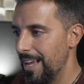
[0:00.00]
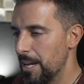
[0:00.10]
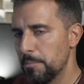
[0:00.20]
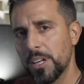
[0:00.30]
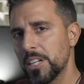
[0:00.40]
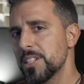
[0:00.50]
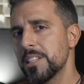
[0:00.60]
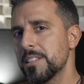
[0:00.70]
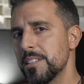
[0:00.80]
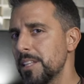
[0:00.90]
And I'm gonna
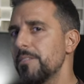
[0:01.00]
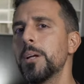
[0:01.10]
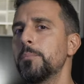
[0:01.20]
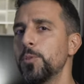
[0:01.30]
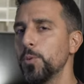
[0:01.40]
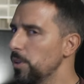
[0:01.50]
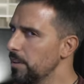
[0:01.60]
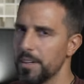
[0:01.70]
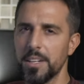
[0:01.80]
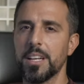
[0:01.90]
just leave it up to you.
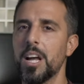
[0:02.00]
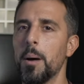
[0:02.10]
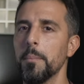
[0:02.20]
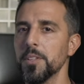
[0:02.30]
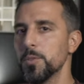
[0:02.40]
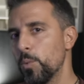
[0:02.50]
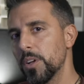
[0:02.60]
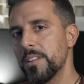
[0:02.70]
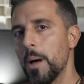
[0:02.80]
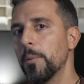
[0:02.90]
Leave it in the comments
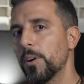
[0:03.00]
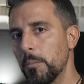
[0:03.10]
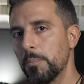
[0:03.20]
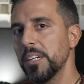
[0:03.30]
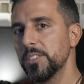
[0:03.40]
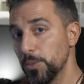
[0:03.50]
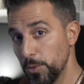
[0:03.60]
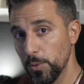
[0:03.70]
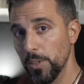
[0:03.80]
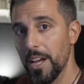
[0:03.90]
what type of compressor
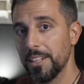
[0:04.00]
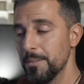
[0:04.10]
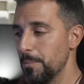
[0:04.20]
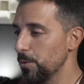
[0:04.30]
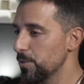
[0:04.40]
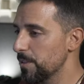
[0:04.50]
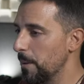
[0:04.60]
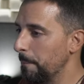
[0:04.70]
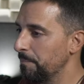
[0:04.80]
you like the most.